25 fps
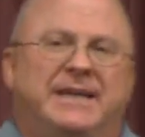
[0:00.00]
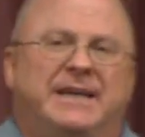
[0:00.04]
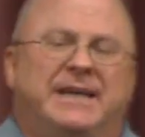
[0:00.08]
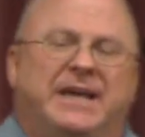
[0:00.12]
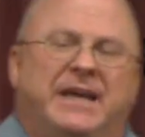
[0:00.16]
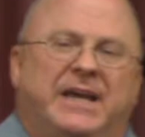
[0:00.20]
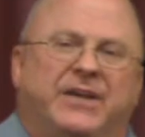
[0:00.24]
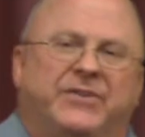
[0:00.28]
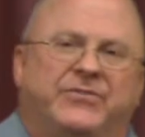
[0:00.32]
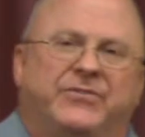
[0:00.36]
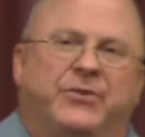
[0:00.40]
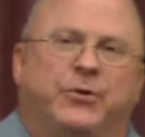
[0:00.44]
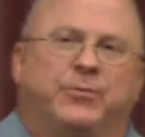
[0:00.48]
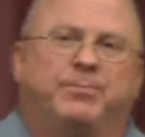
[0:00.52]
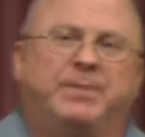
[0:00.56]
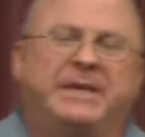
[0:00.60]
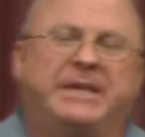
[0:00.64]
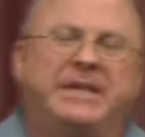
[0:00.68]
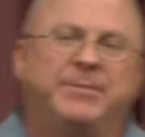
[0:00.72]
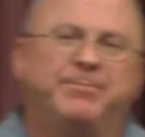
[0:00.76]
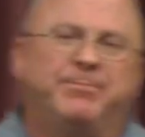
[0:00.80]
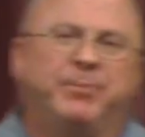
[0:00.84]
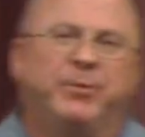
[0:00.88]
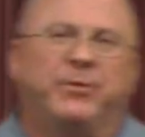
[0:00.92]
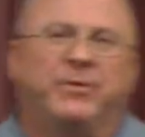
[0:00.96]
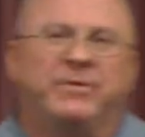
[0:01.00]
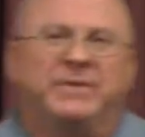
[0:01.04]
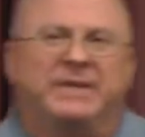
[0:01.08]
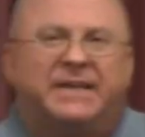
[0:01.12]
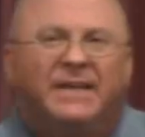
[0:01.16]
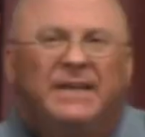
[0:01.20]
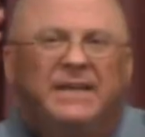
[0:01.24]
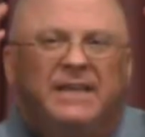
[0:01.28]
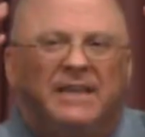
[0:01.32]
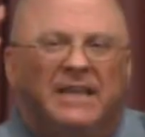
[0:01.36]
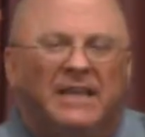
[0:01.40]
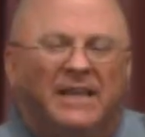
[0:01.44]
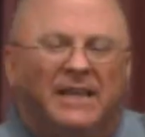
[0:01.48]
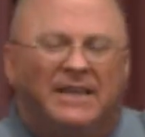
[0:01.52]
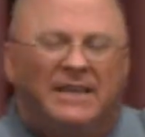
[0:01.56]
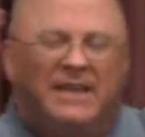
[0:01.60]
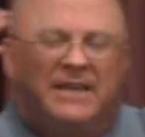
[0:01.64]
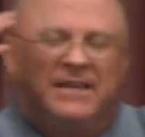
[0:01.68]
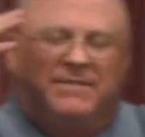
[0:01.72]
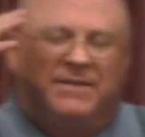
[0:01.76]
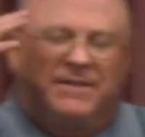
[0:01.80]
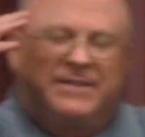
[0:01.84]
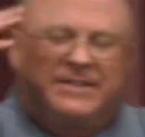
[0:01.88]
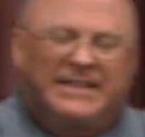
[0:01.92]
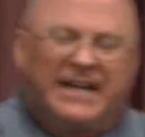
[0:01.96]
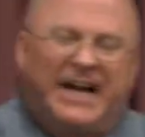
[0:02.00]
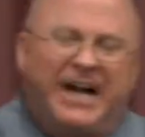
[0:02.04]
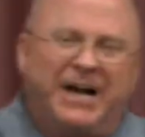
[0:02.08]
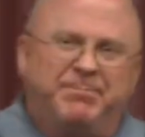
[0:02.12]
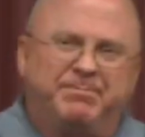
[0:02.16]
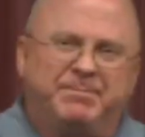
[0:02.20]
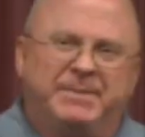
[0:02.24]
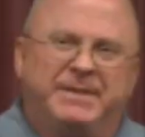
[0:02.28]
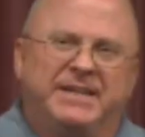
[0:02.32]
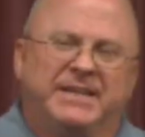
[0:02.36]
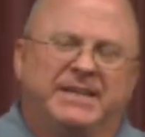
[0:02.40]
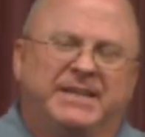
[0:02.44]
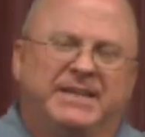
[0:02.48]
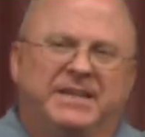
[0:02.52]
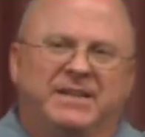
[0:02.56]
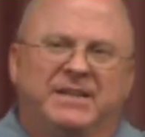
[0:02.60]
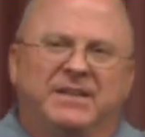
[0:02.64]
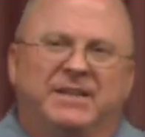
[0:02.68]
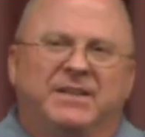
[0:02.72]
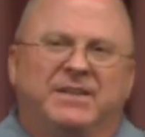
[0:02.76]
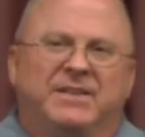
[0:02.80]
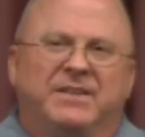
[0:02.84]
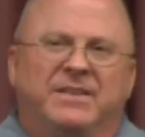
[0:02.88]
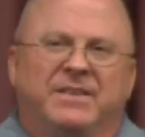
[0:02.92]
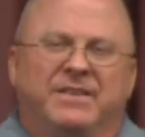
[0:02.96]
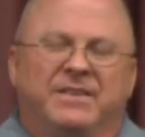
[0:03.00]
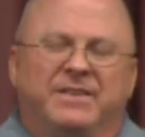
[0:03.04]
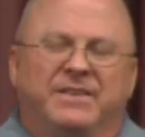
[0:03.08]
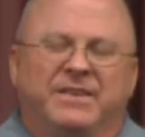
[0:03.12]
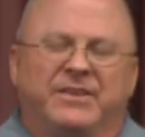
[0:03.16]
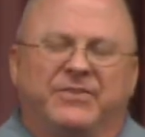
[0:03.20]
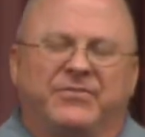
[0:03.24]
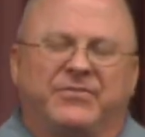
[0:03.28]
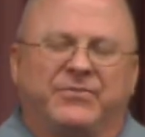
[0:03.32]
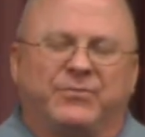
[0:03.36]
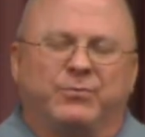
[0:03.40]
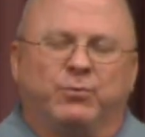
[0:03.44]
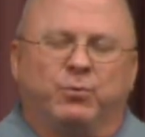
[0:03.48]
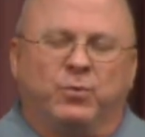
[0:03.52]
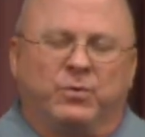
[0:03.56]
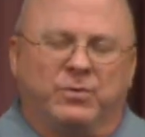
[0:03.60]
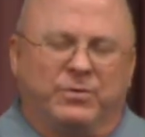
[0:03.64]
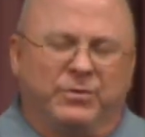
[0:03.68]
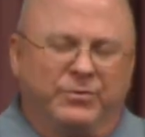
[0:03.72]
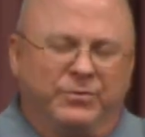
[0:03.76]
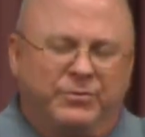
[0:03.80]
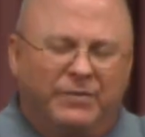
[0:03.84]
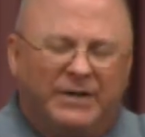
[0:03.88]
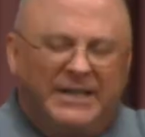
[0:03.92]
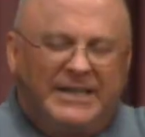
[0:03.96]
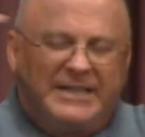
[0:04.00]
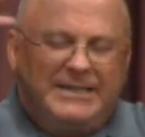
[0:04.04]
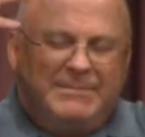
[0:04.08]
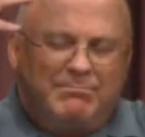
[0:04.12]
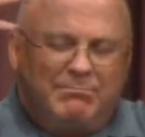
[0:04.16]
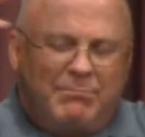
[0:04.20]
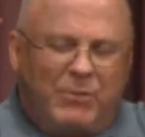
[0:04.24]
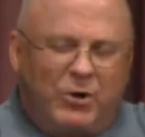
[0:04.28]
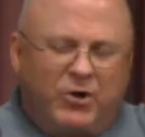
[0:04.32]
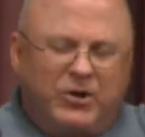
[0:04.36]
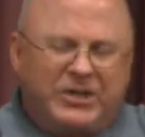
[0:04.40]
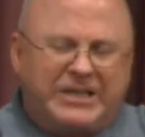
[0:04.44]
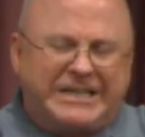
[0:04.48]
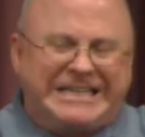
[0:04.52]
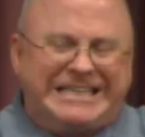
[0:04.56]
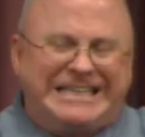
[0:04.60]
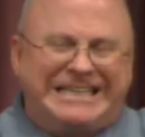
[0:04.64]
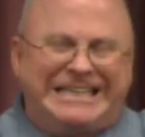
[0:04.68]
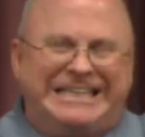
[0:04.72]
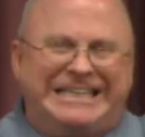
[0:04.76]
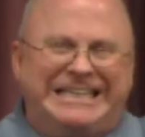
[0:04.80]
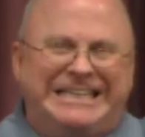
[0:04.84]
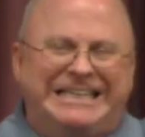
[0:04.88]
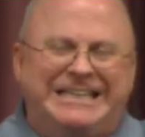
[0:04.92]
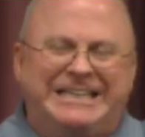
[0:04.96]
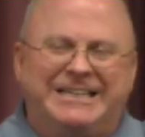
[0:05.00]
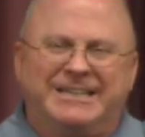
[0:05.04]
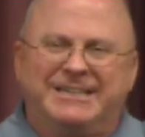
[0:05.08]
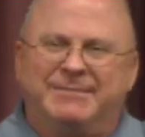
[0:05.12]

And so people, they've adopted this worldly marketing